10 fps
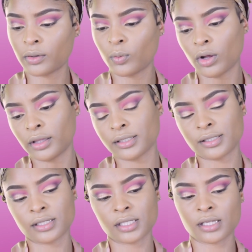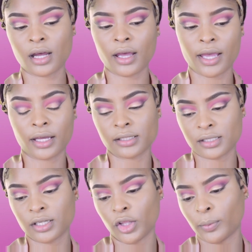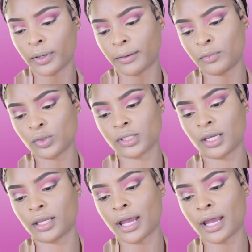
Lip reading: well, this is a concealer, but I'm using it